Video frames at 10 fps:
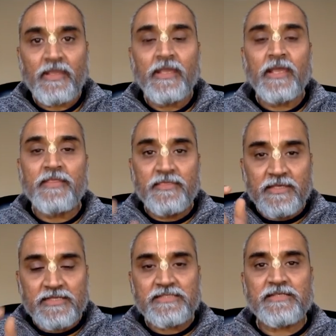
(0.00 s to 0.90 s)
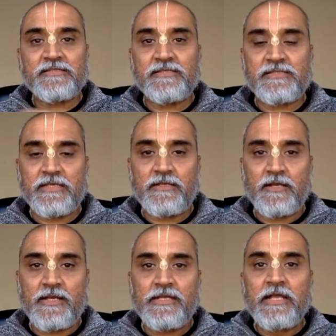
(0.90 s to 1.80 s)
And this is the
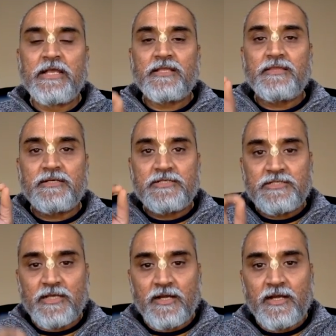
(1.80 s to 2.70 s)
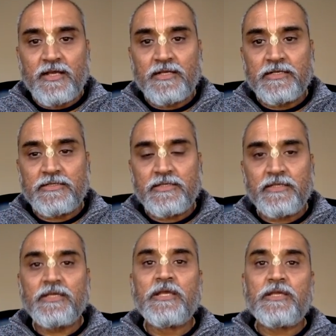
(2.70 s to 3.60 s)
secret, that
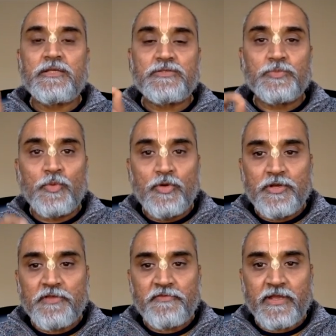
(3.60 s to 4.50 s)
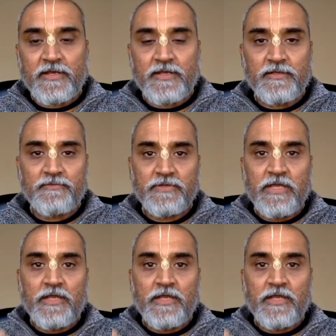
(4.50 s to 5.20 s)
Saranagati is more effective